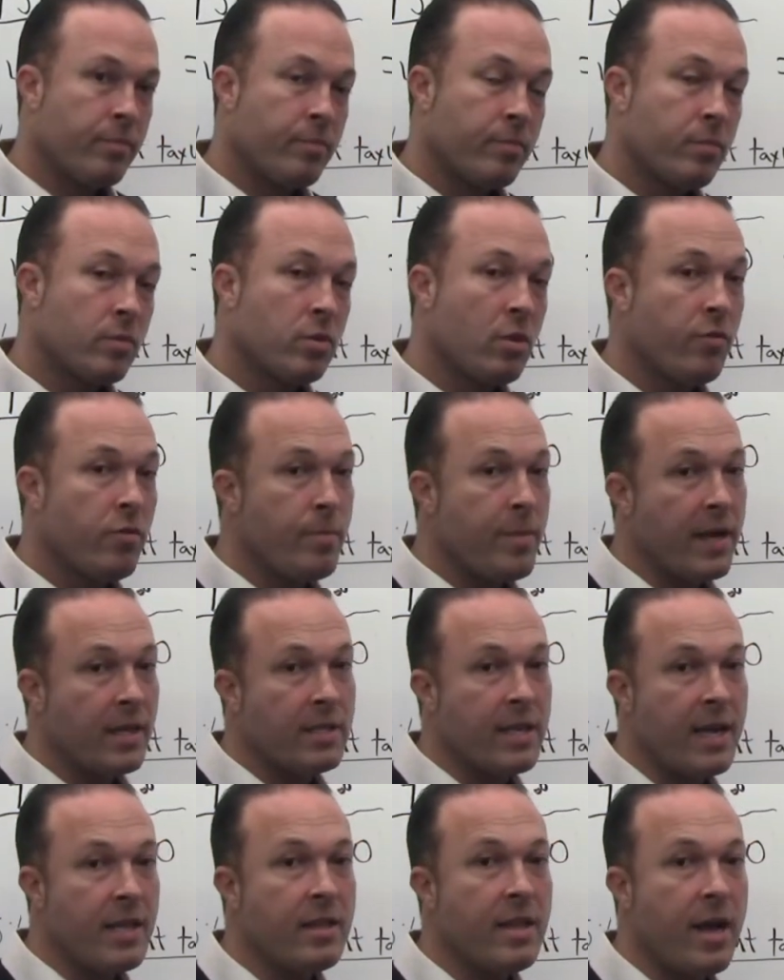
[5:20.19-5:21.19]
So if you make
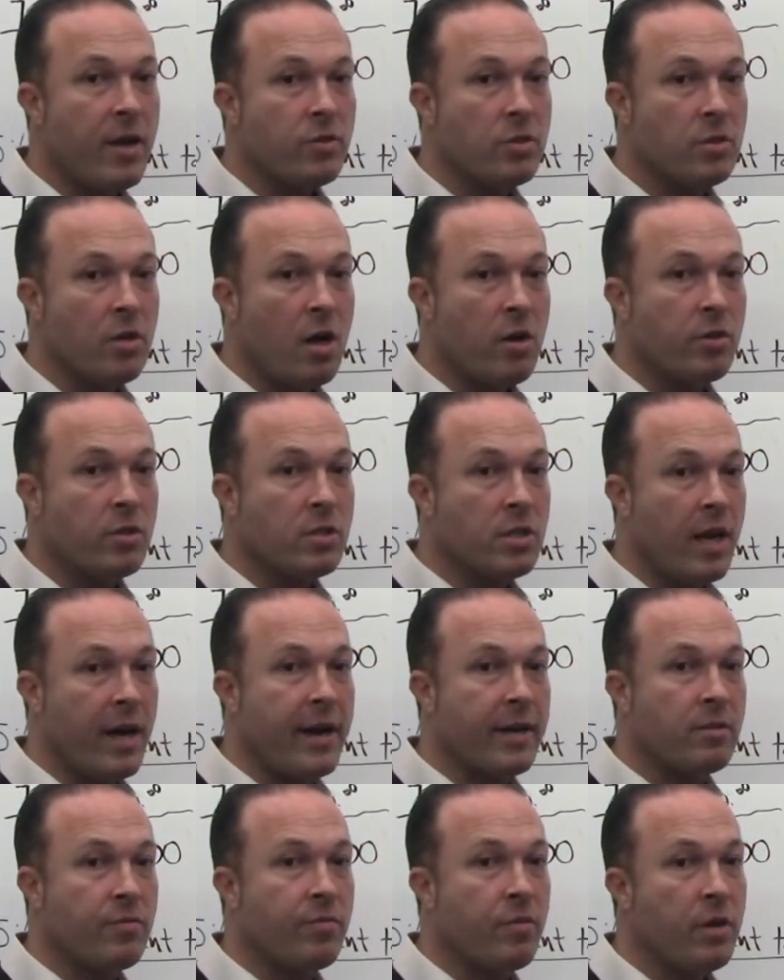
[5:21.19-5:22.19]
$10,000
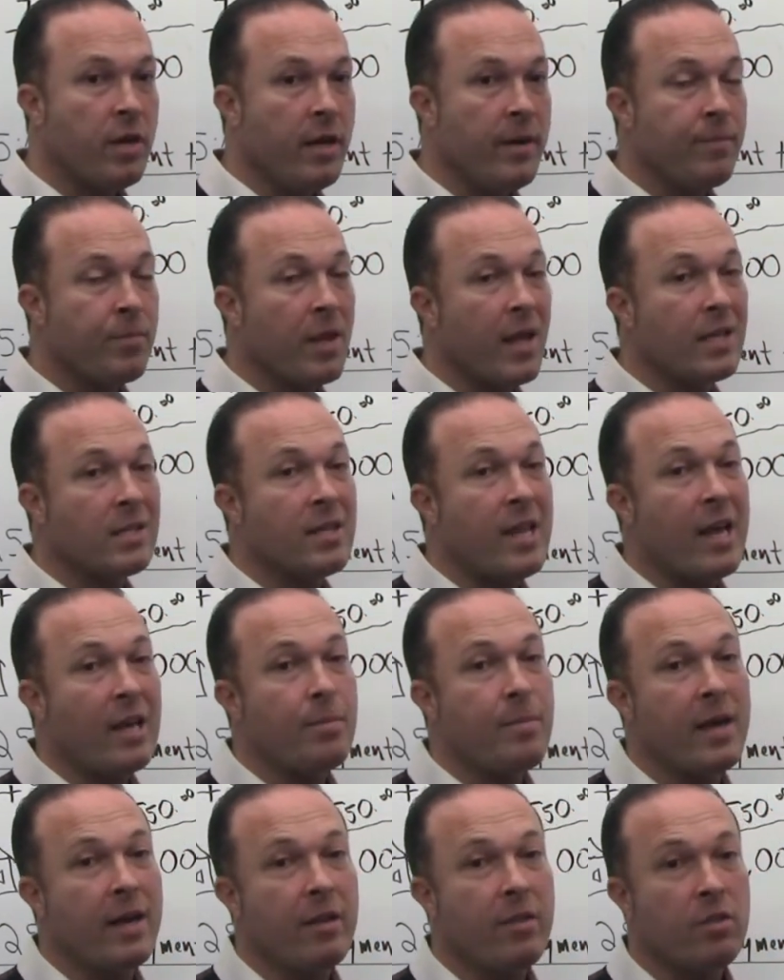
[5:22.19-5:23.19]
tax-free, it's like
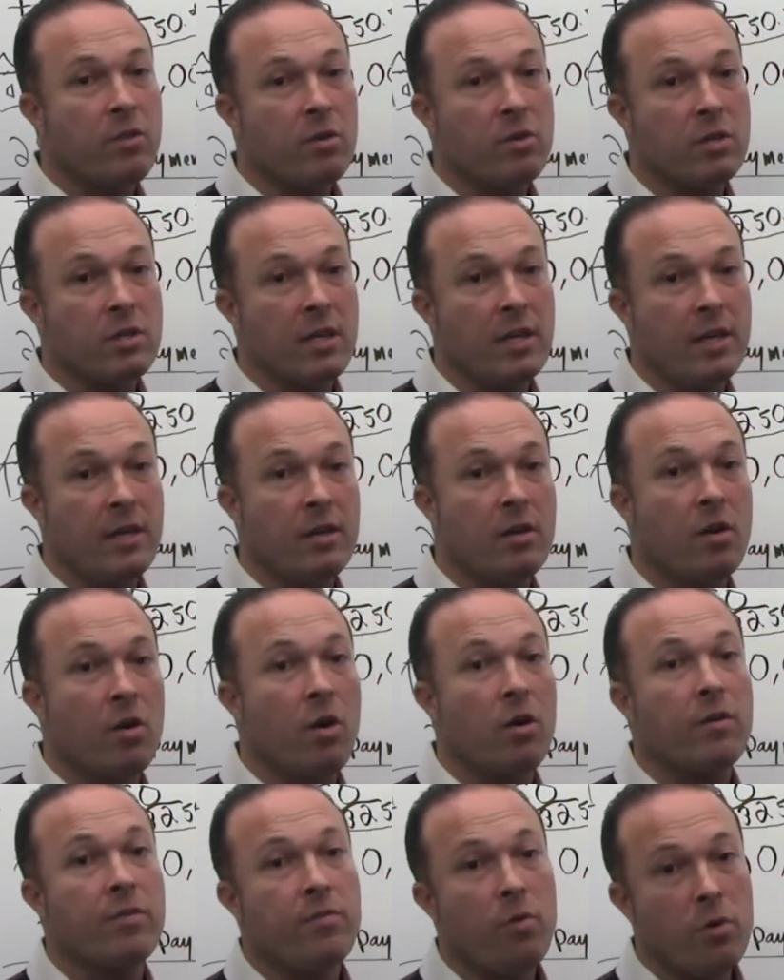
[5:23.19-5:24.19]
making $13,000
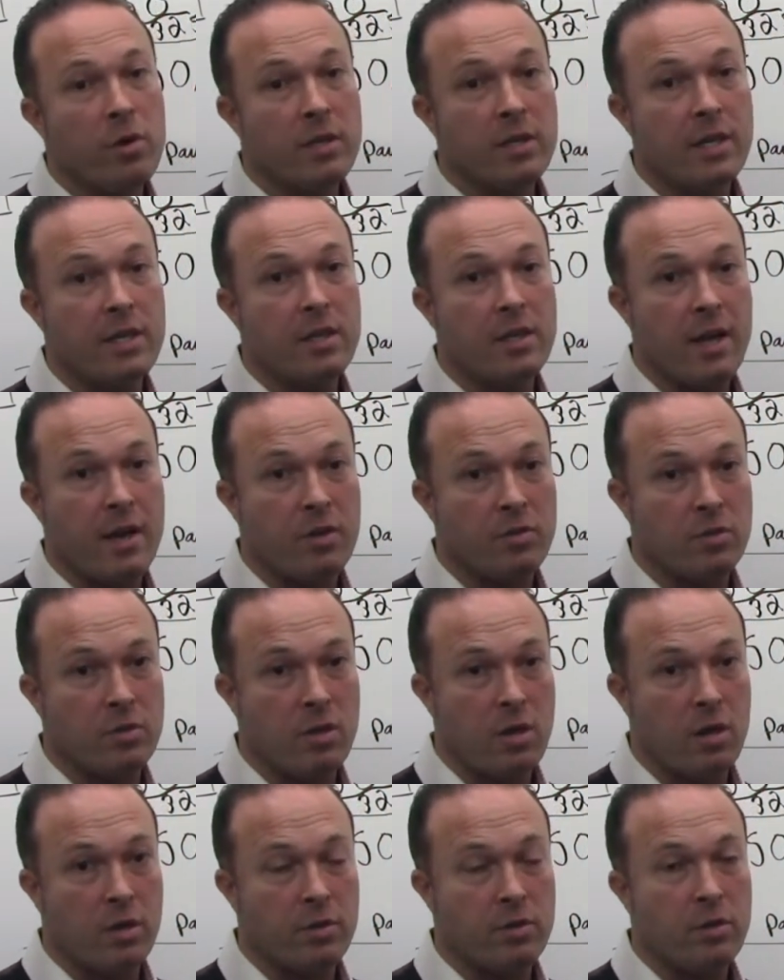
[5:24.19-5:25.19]
or
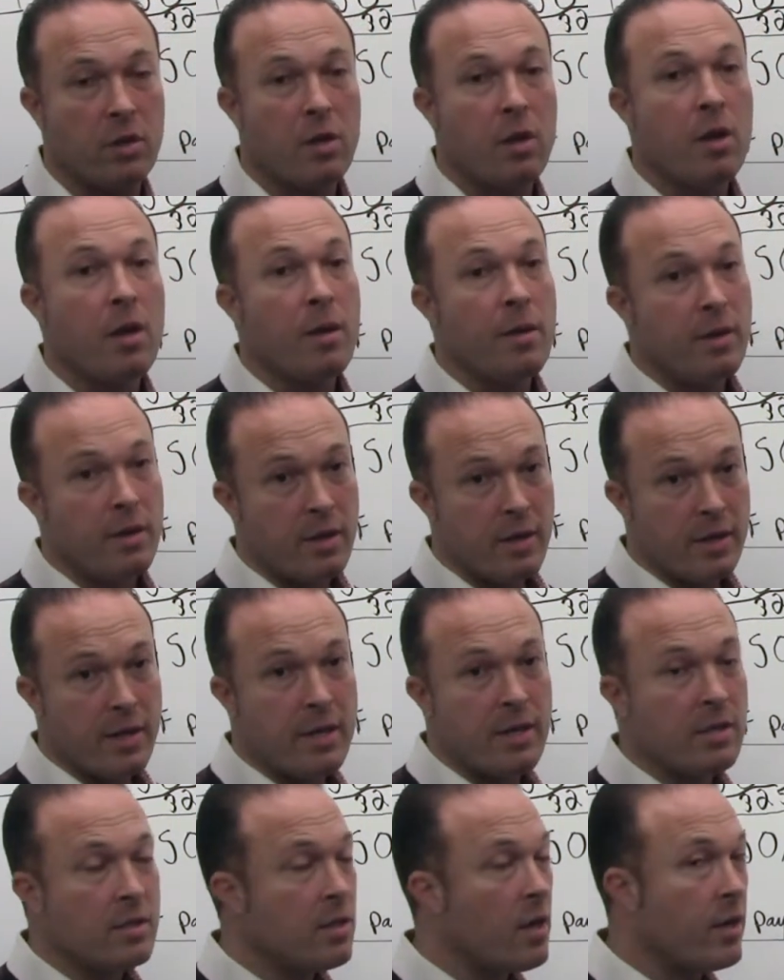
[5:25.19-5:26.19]
$14,000. Again,
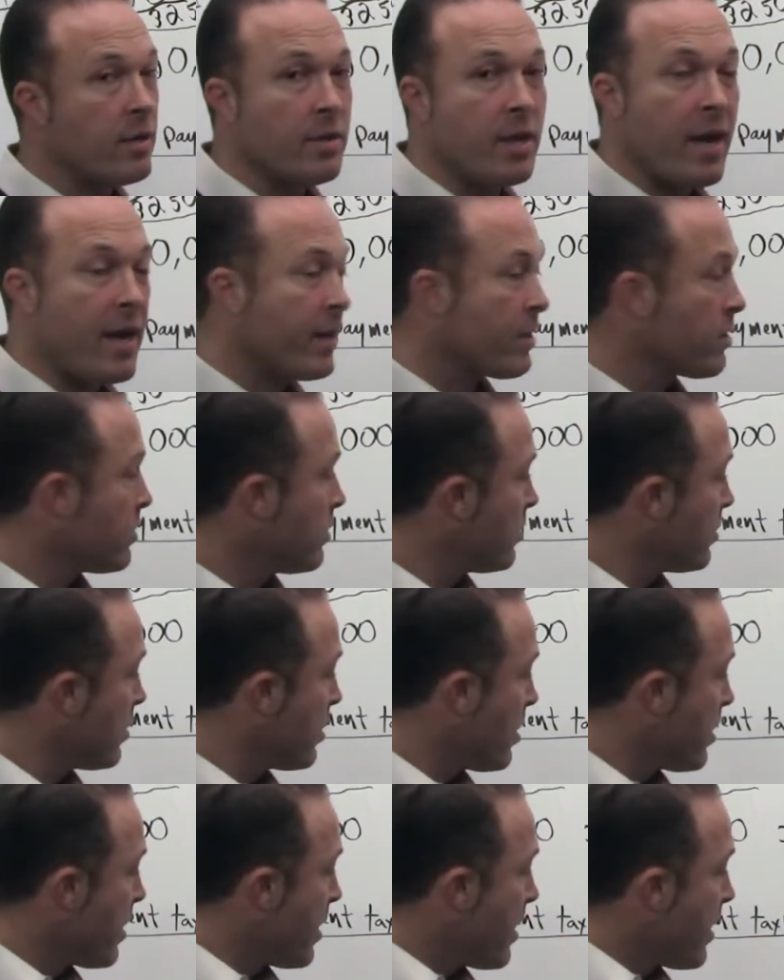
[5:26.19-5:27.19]
it's not taxed.
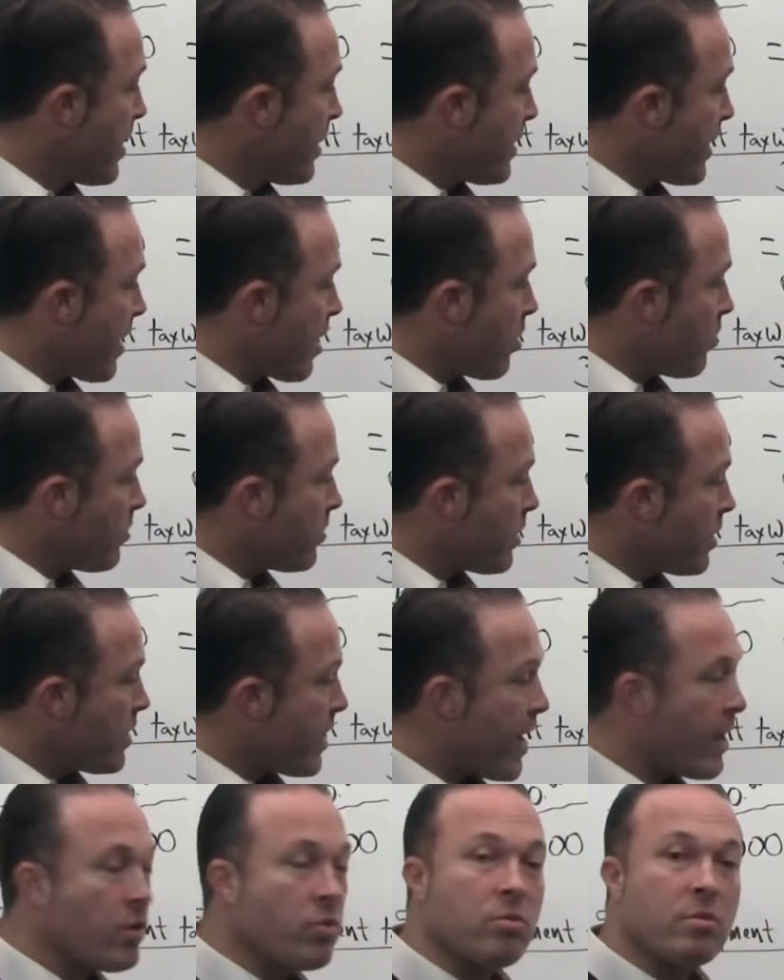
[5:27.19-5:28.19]
Now,
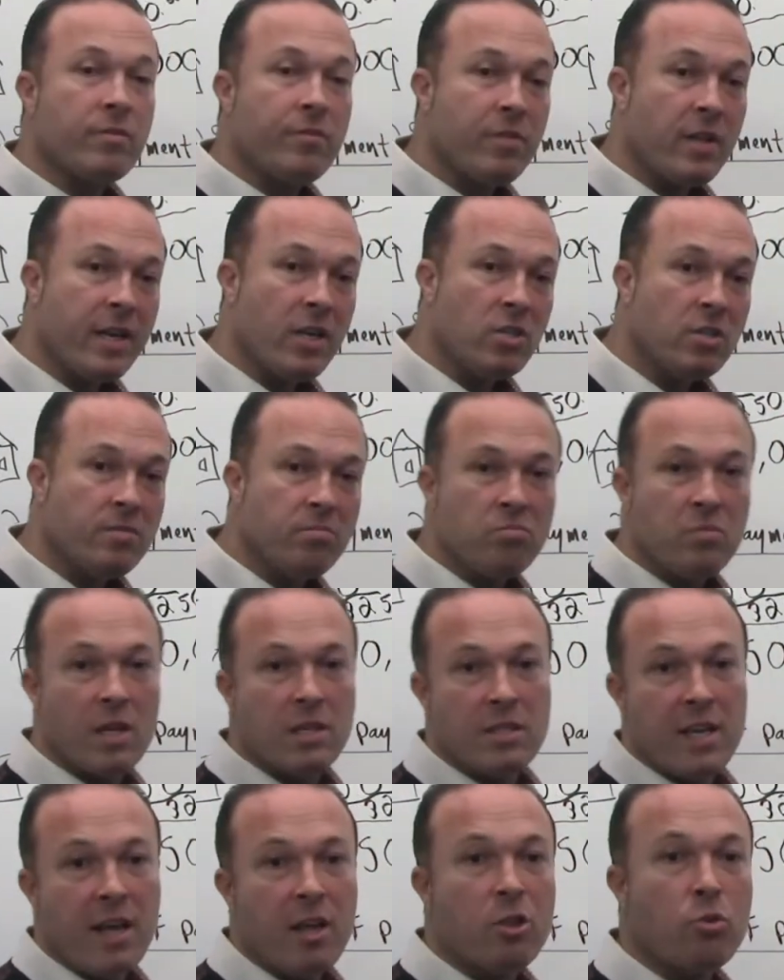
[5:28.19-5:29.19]
natural inflation, let's
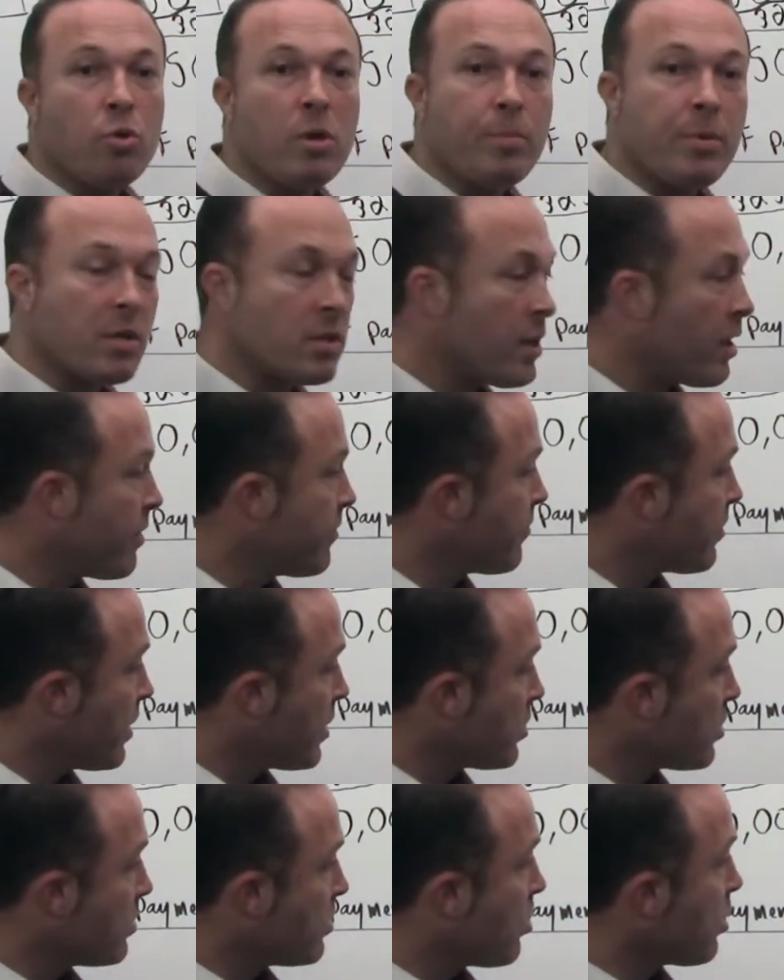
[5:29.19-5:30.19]
say a 3%
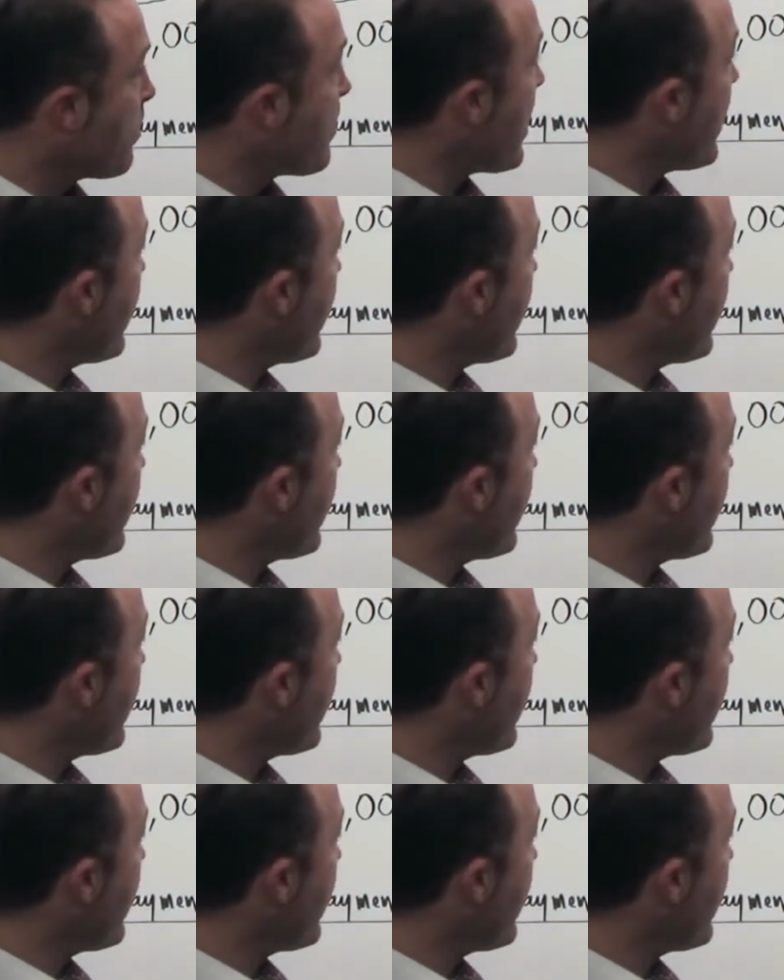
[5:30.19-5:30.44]
inflation. So you buy